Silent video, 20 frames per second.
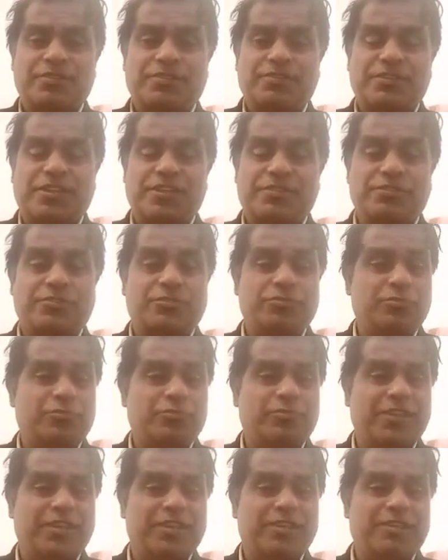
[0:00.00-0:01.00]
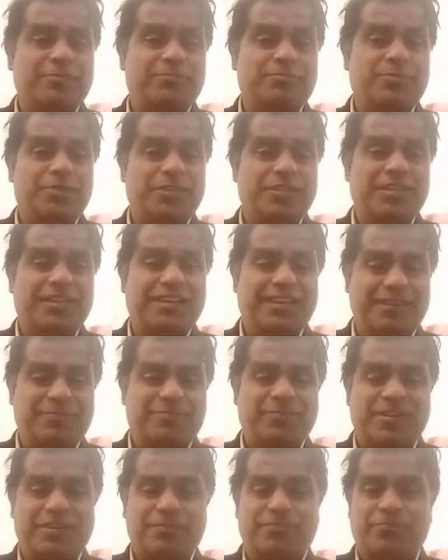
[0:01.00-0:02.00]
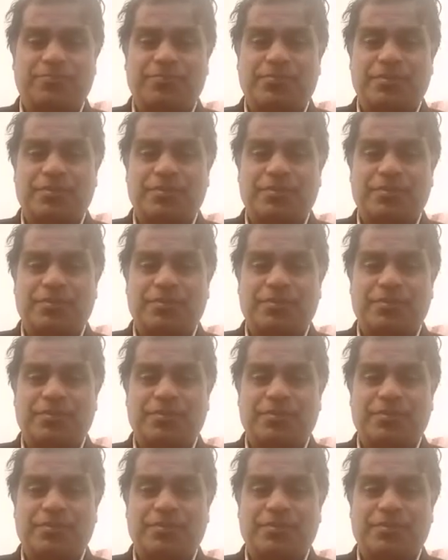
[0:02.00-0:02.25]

that you will be able